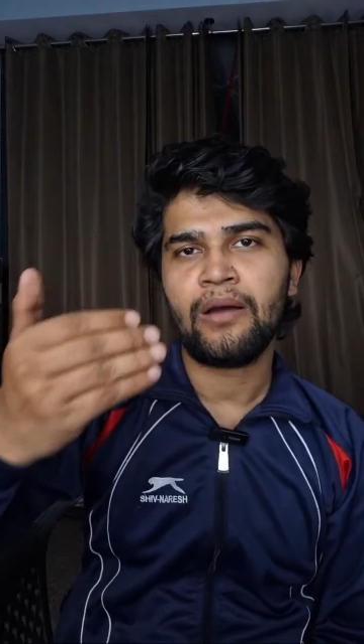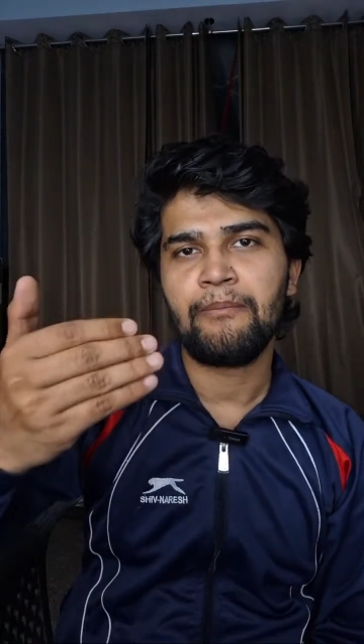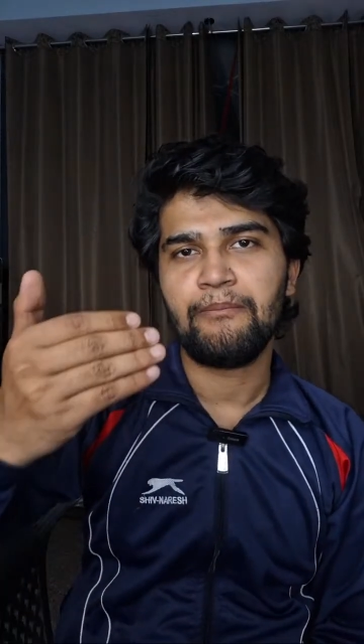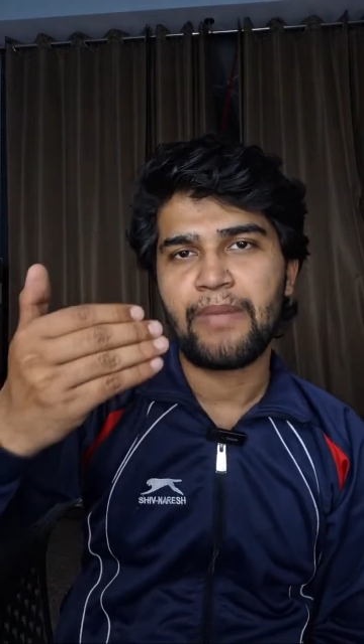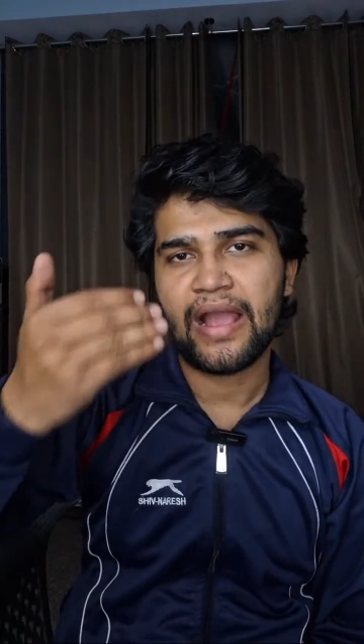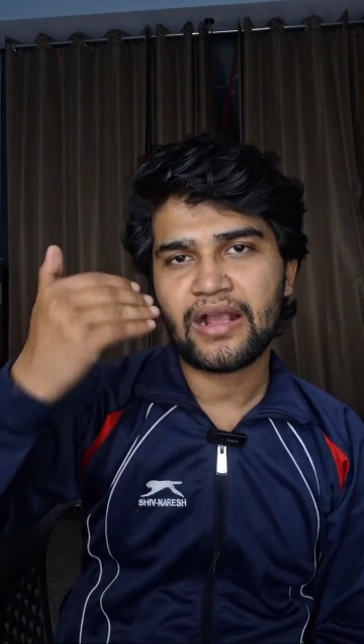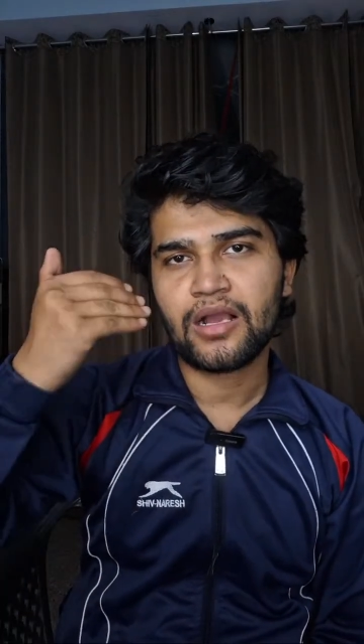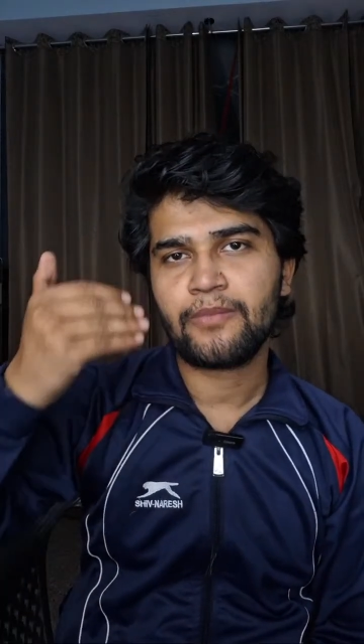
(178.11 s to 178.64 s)

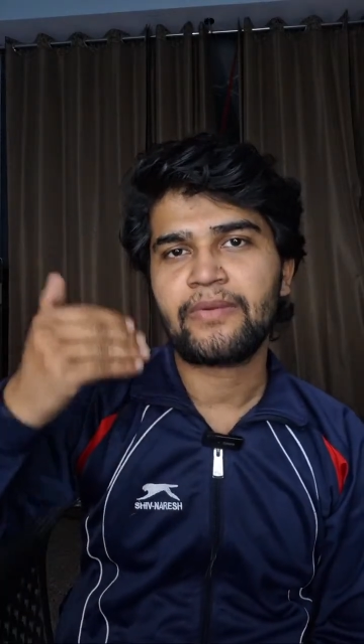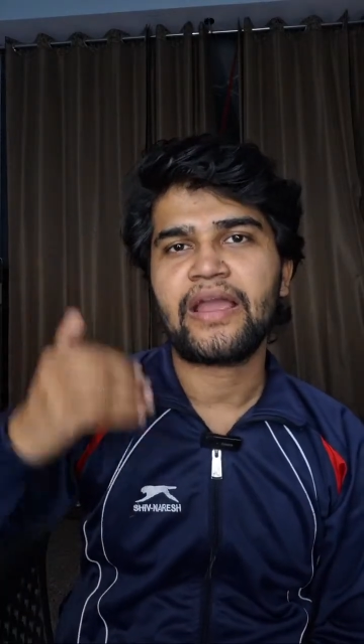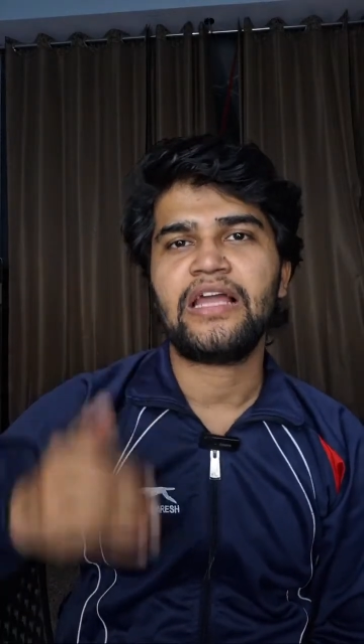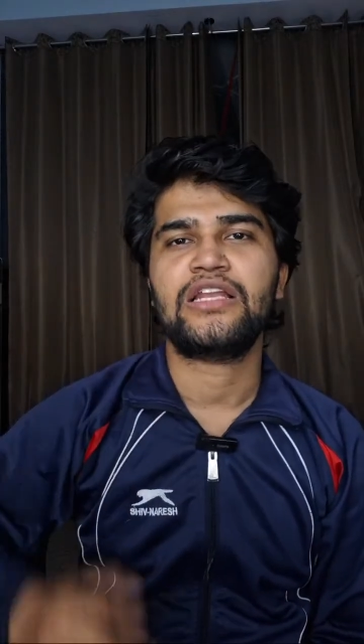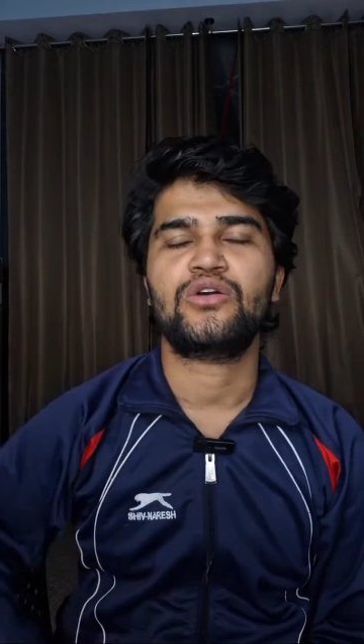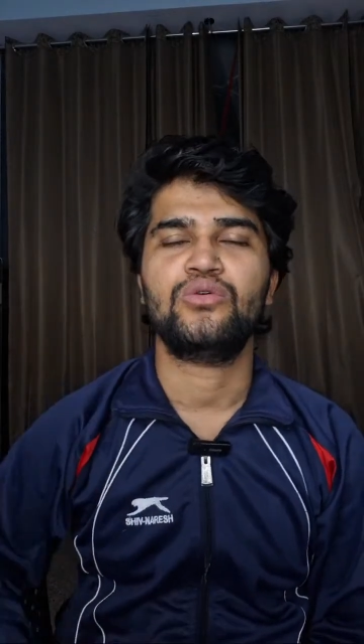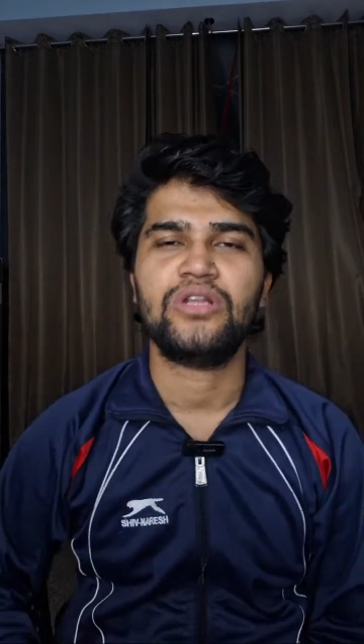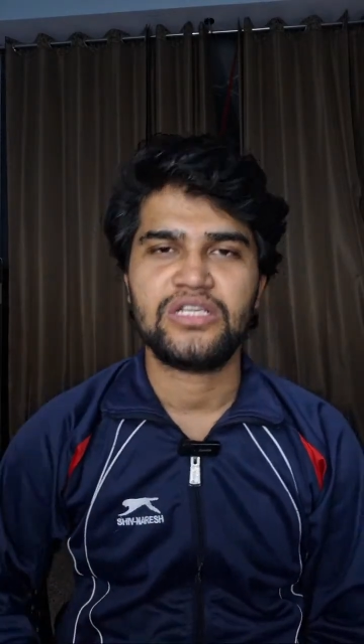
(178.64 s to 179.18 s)
backup
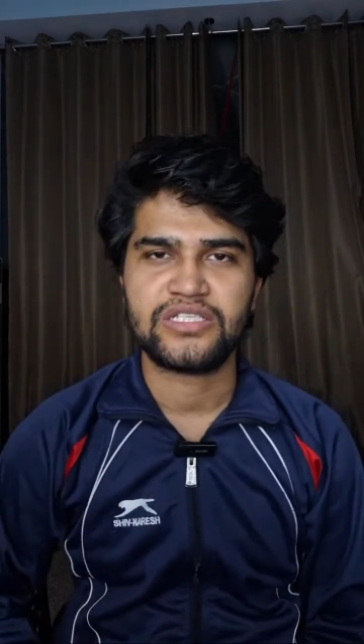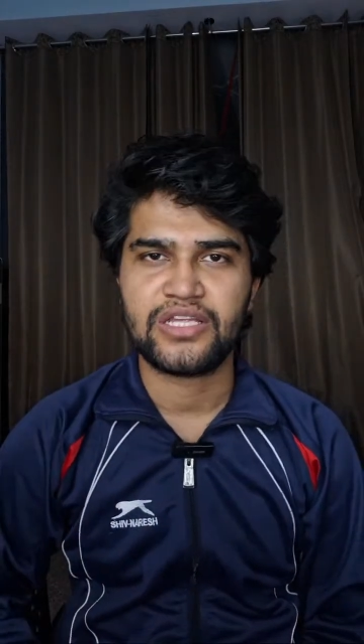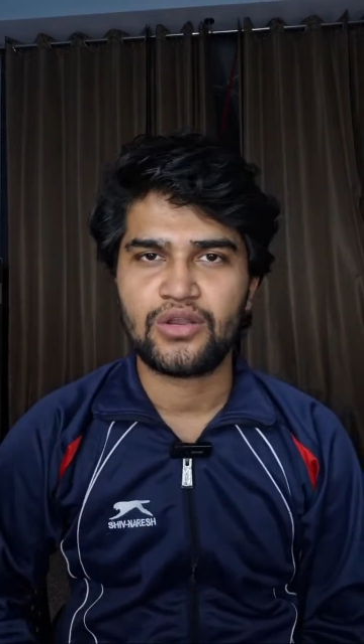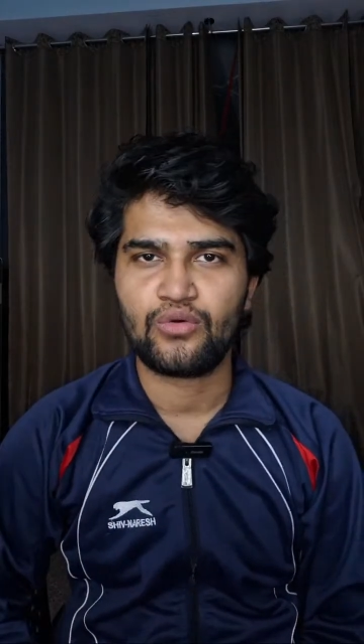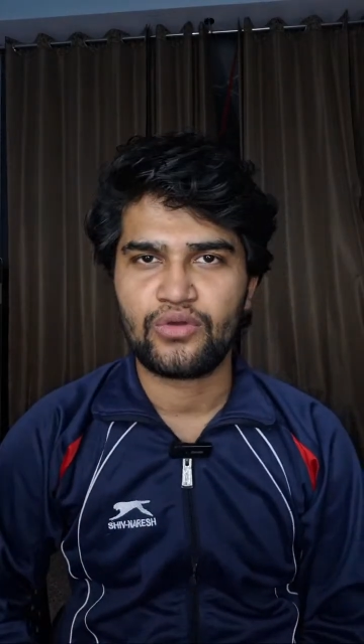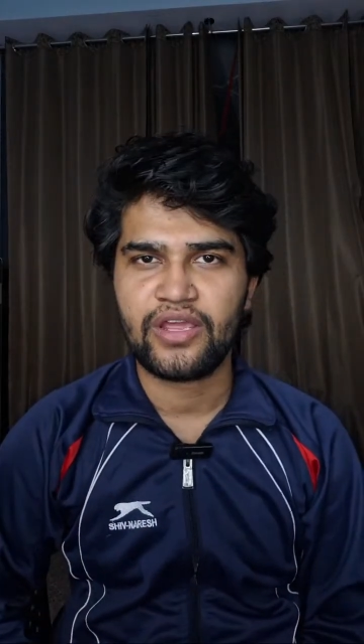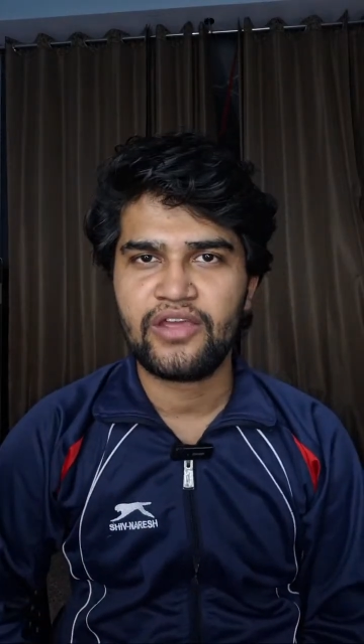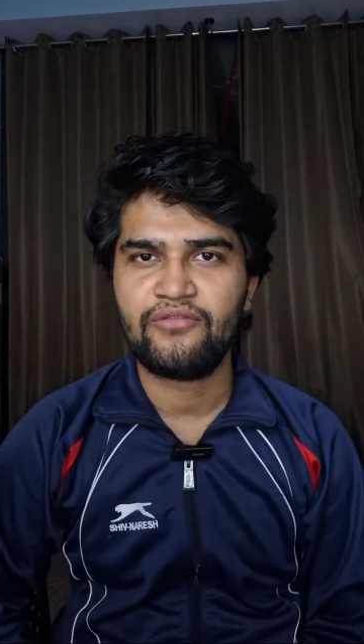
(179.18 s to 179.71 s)
calculation,
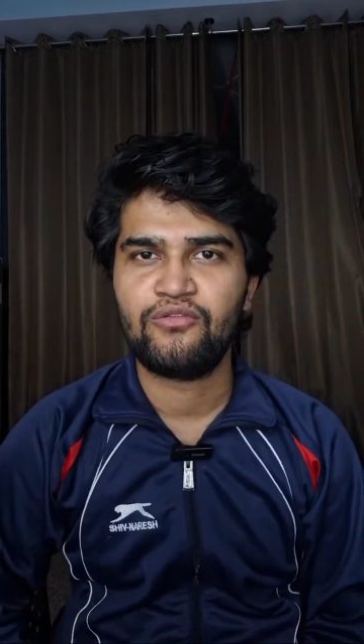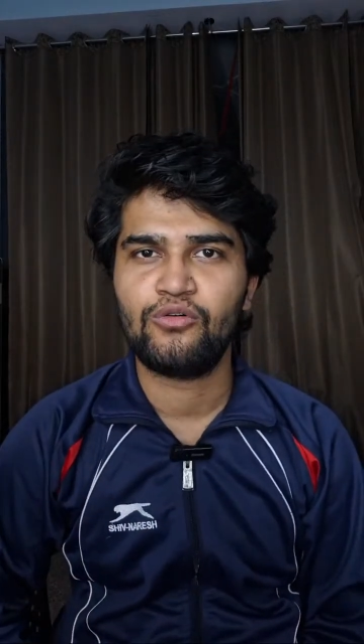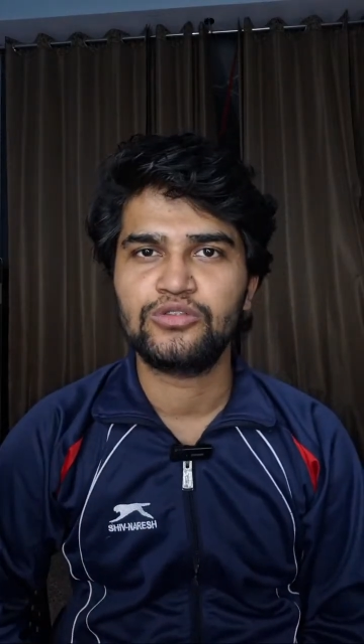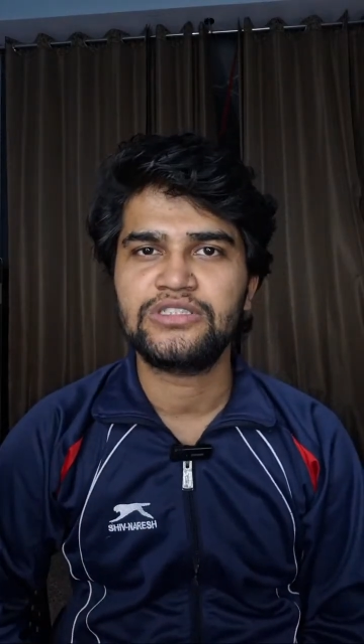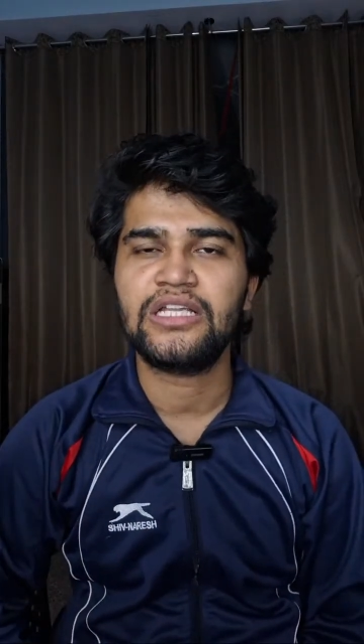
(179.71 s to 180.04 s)
okay, for